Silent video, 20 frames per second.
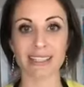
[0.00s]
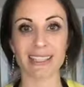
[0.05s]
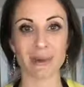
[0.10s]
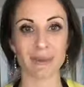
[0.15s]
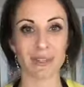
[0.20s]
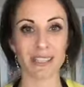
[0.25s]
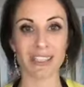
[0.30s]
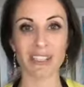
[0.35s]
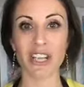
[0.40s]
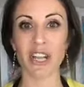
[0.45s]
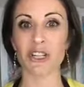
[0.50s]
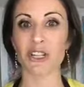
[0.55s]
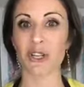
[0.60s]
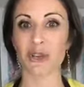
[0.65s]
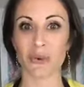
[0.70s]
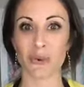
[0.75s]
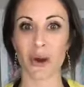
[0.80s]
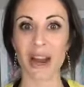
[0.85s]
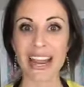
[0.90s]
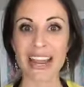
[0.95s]
That was such a
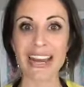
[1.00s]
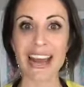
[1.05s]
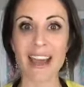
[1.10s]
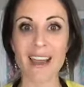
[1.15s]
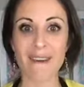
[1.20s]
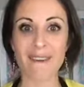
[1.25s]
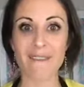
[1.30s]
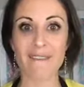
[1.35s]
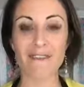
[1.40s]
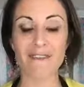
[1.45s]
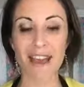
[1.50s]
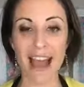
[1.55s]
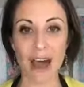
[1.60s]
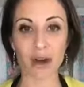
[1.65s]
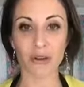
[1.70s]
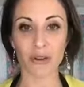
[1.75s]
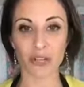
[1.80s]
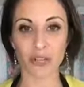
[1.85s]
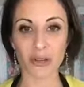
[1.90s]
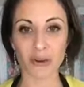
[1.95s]
great
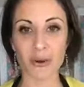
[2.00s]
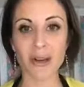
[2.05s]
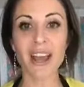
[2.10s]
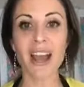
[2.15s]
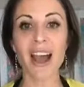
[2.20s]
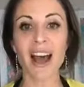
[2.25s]
value.